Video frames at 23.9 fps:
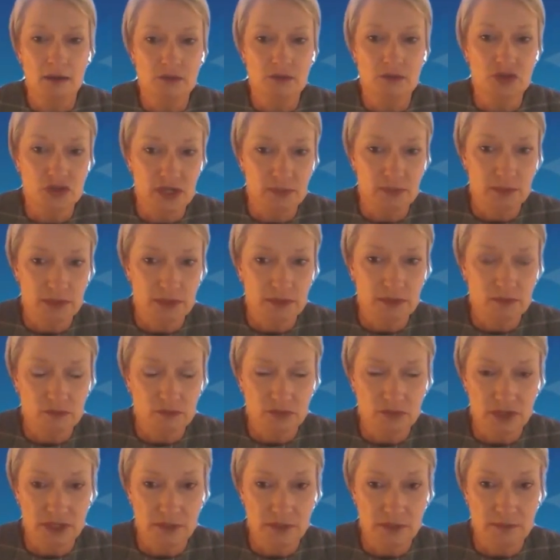treatment
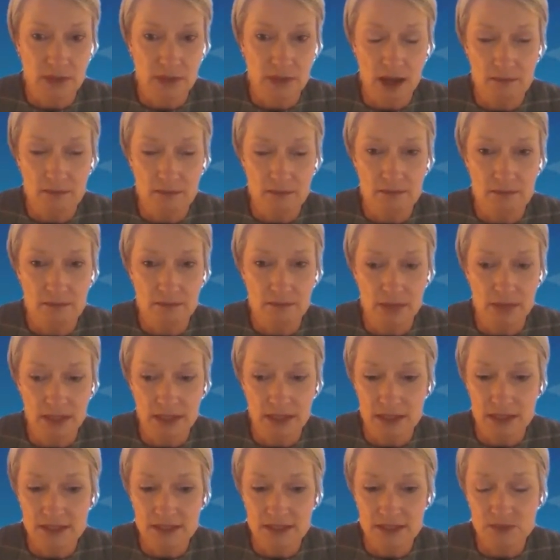
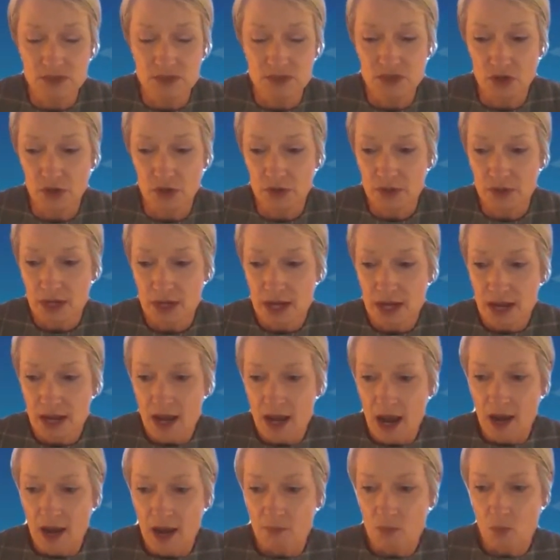mechanism. So
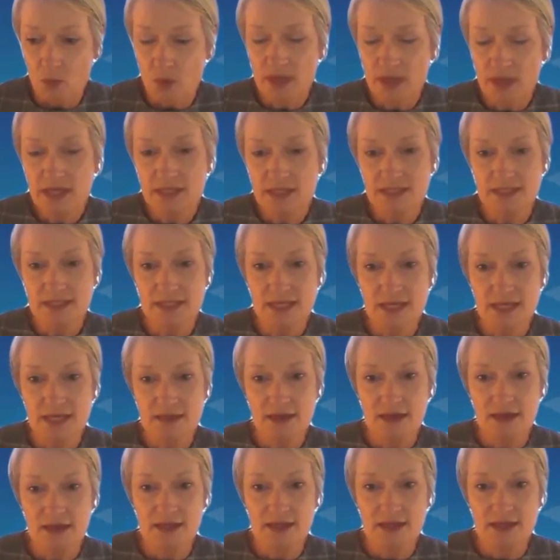we can see
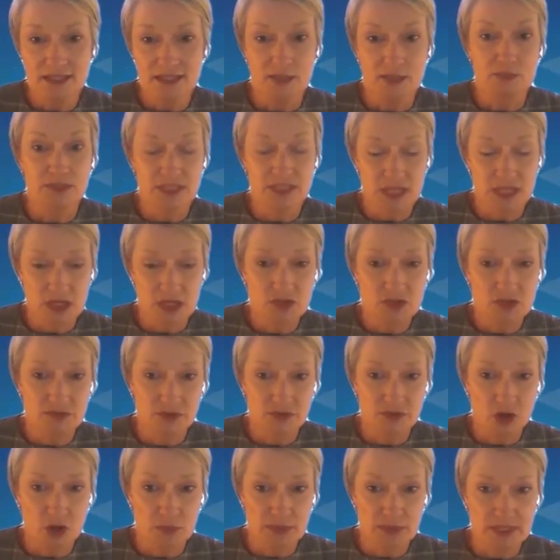that there's the potential for
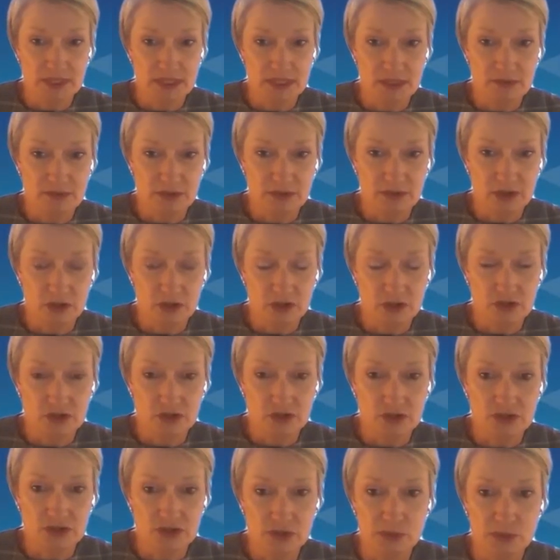
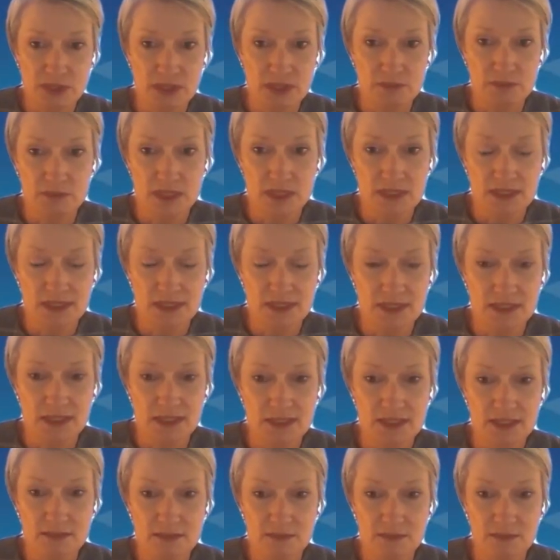OPT302 to be
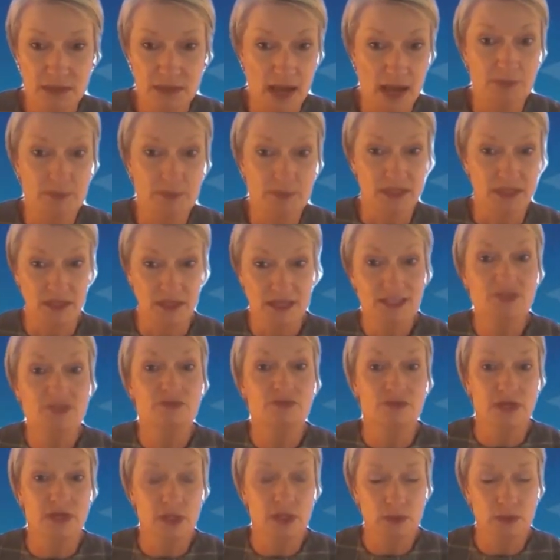administered perhaps less
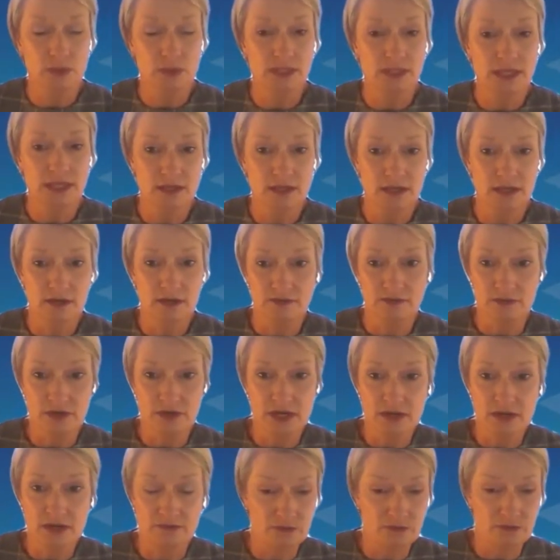frequently than
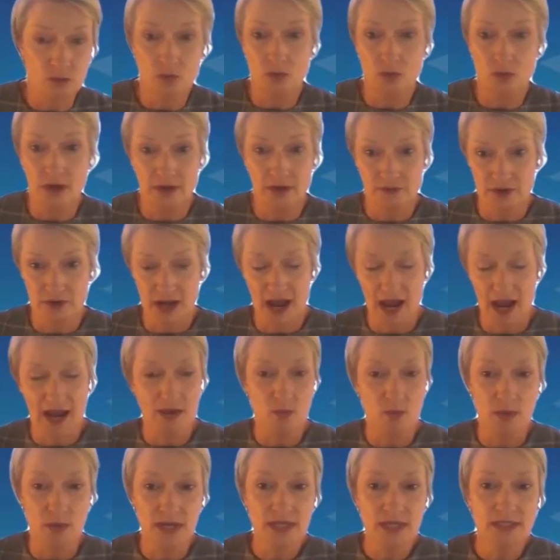every 8
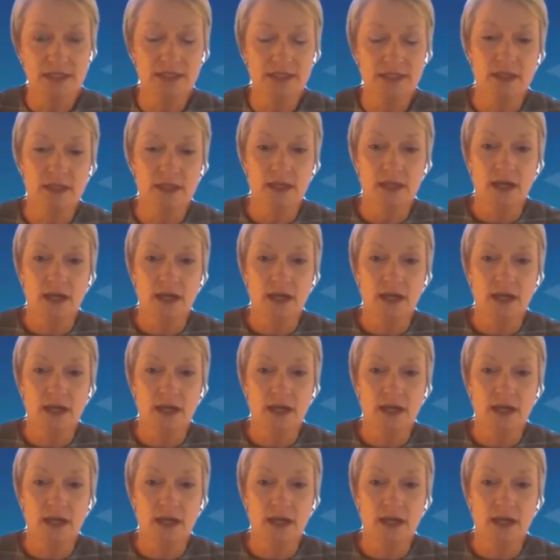weeks.